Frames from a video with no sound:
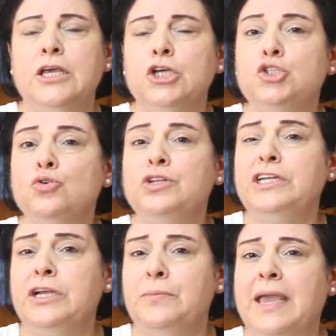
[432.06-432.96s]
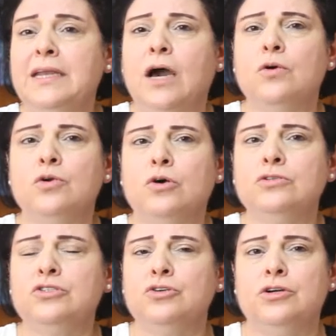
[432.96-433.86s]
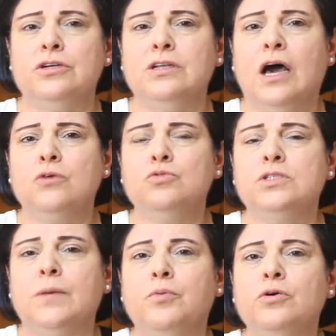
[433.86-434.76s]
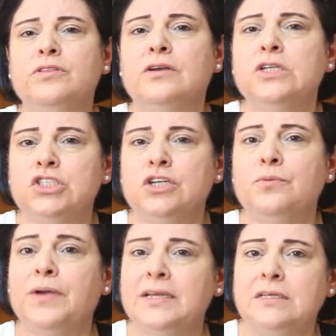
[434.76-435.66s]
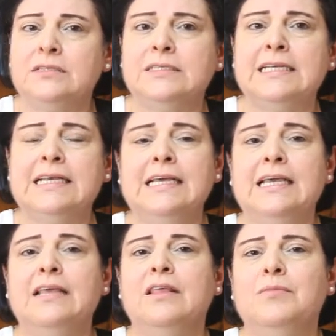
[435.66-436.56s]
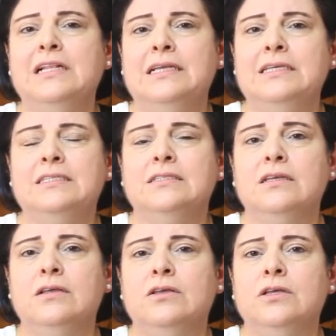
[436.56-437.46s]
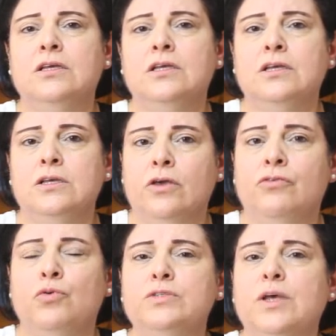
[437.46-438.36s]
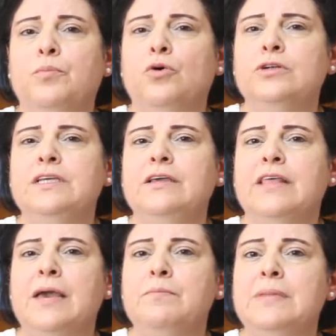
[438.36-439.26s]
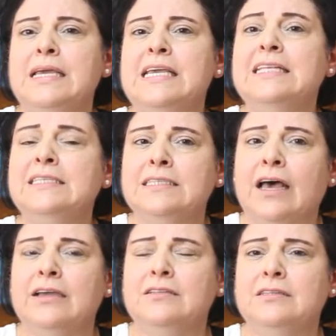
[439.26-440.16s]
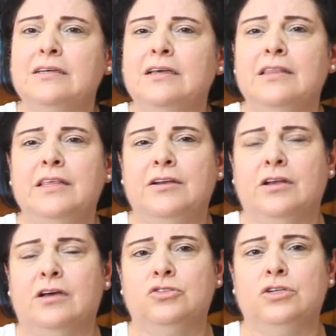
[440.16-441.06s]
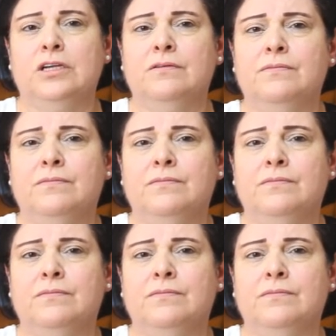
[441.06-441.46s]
It should remain our concern how to support the Christian presence in the Middle East through supporting them inside their country.